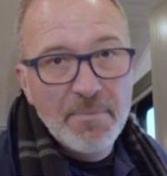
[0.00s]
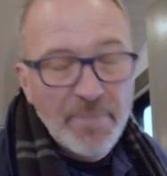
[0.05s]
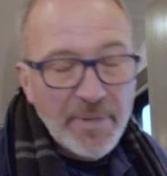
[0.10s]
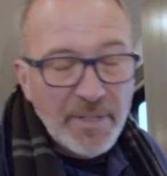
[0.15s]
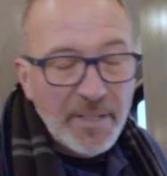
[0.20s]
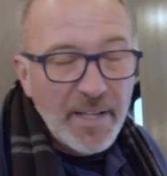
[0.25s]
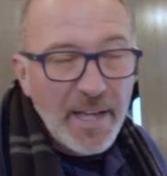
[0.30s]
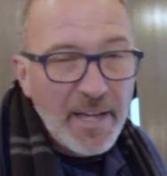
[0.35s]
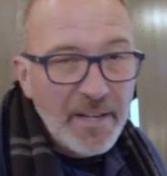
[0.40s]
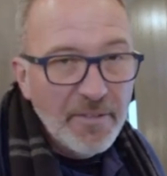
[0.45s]
but
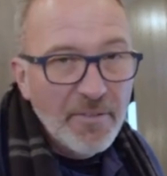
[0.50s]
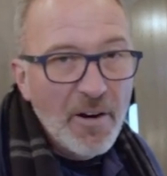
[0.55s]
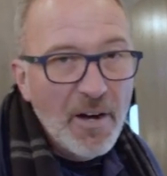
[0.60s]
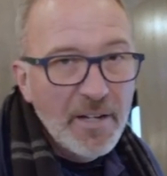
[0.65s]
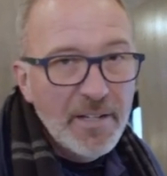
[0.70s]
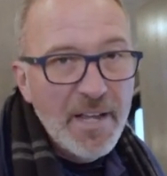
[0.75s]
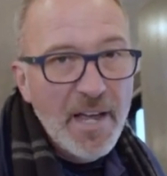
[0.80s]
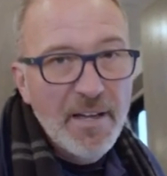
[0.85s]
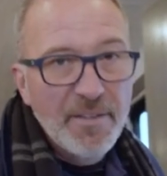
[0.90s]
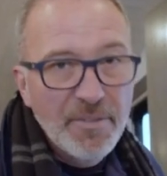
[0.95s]
later
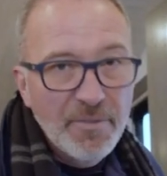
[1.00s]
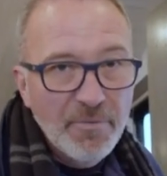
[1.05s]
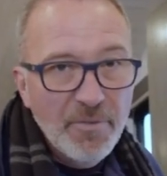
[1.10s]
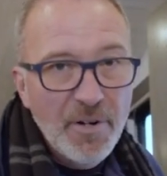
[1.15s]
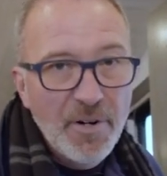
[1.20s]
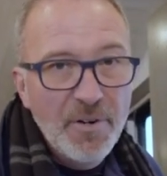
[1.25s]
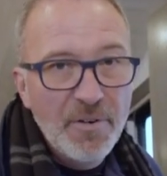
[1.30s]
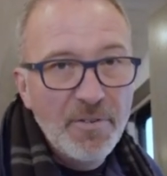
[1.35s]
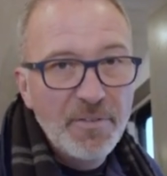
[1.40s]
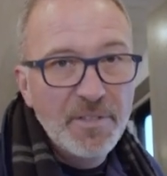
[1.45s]
on down the
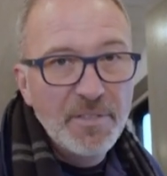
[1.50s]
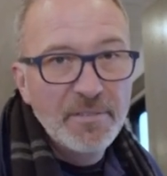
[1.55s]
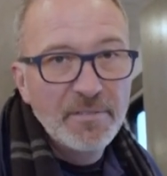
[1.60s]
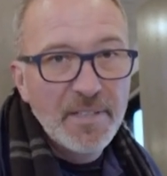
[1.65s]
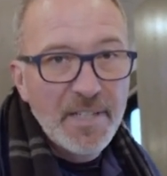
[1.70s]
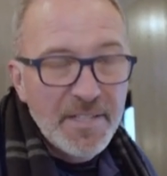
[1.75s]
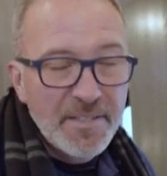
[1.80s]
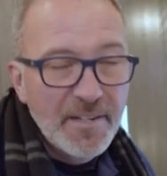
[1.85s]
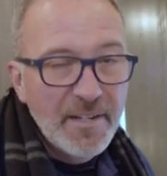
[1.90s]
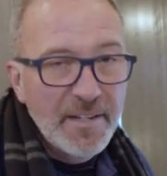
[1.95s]
road,
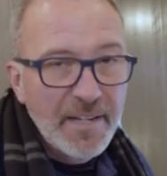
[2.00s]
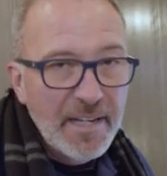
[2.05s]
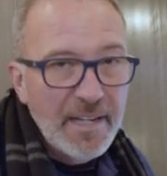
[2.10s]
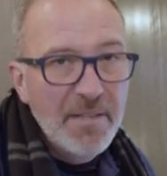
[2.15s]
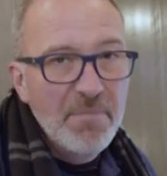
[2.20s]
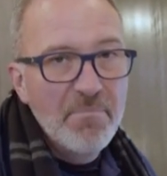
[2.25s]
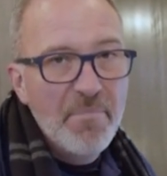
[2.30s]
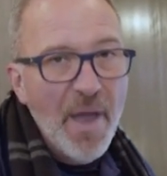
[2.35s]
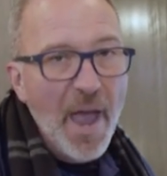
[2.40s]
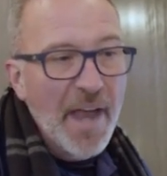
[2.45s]
it's going to
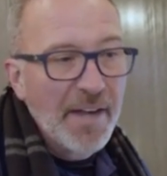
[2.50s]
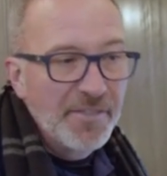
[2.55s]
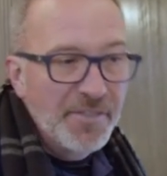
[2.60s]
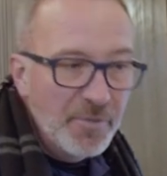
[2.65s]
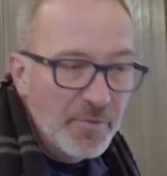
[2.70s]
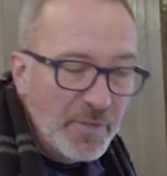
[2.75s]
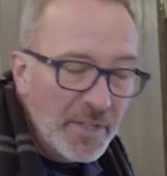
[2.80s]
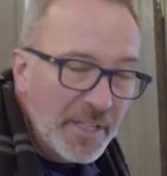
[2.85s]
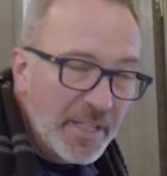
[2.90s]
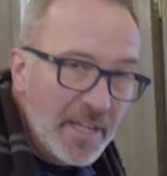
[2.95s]
impact
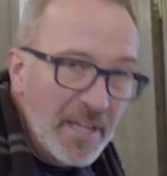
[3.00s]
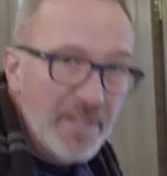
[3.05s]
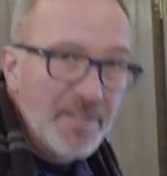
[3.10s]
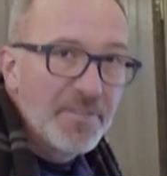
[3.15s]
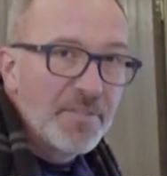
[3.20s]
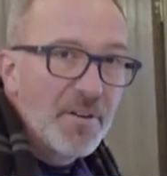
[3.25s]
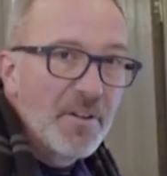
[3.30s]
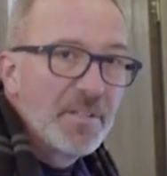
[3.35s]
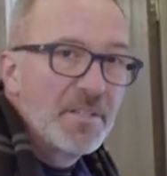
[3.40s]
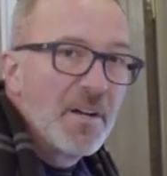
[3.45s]
you when the kids
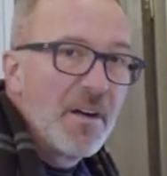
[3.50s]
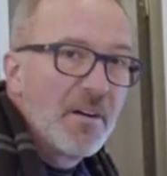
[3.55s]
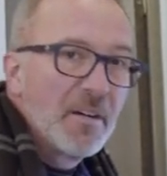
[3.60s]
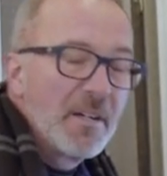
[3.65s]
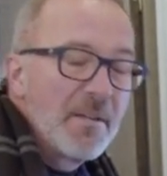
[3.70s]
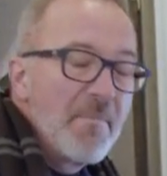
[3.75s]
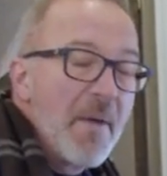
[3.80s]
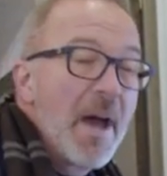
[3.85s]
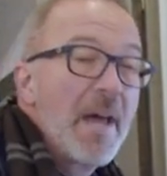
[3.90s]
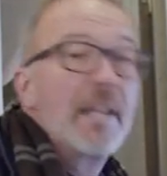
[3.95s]
start
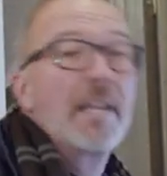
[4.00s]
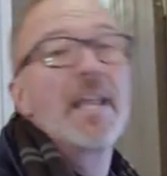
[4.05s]
talking about